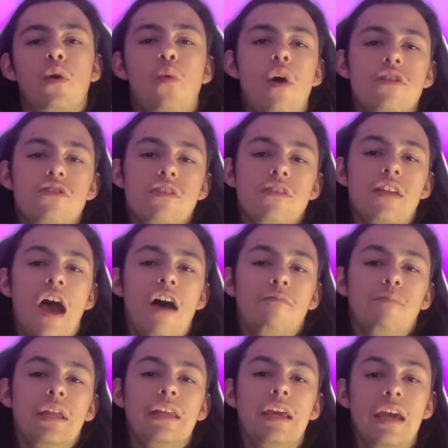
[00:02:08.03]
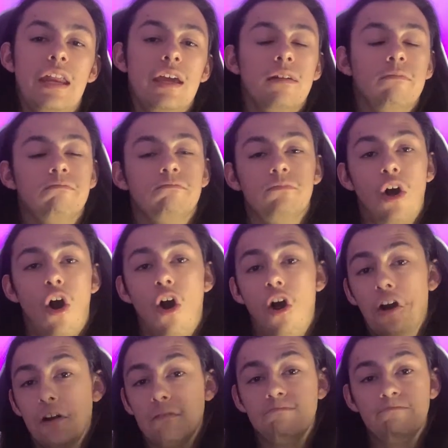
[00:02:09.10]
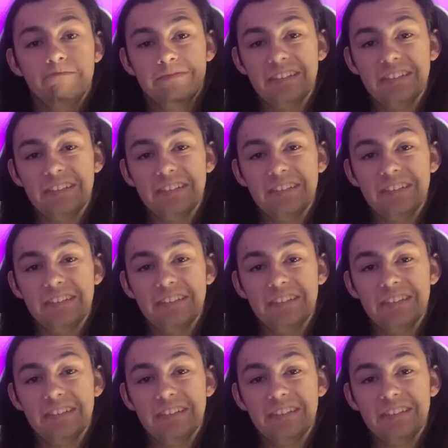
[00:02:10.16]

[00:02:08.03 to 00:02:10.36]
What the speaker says: questions I've been getting are,